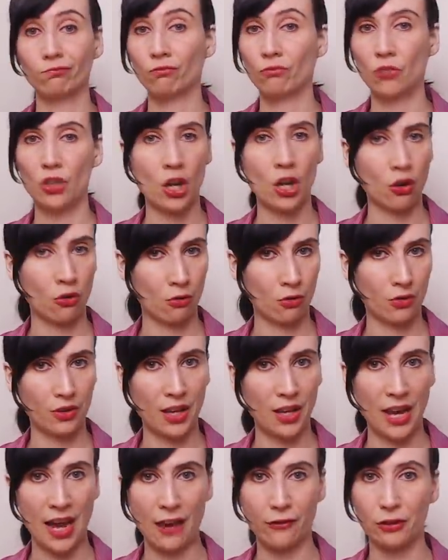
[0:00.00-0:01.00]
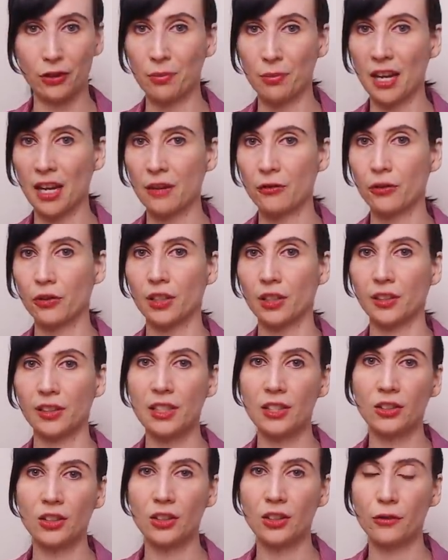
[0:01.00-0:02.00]
No, they have to pay for the
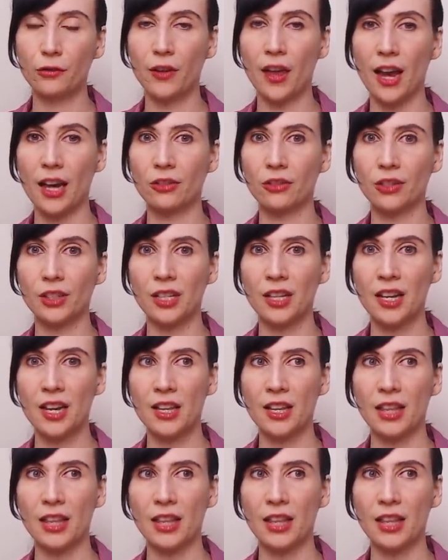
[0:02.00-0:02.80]
lease on the factory,